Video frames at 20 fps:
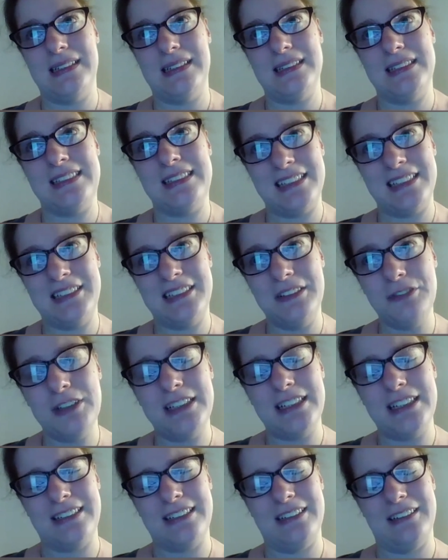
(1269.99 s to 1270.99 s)
is
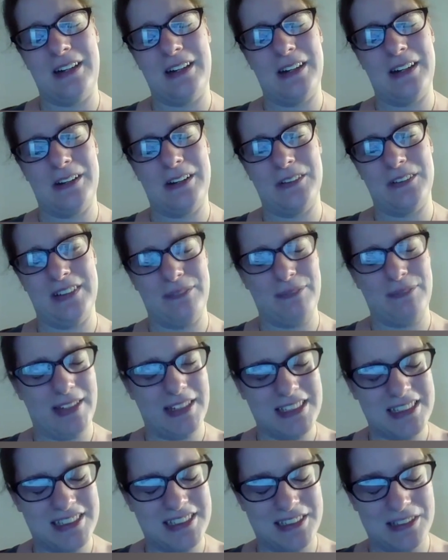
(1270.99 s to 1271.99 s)
significant in Ireland
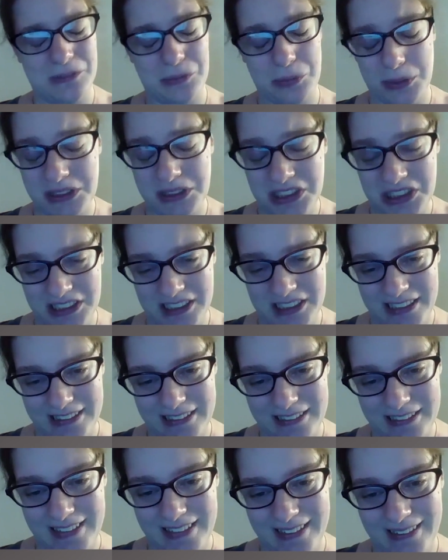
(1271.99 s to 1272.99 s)
because it
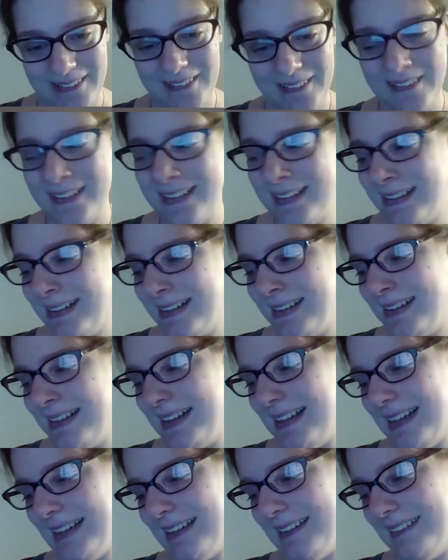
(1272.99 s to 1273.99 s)
originated there,
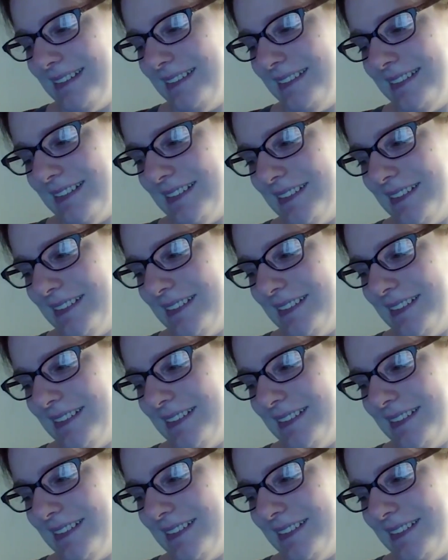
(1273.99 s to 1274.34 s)
and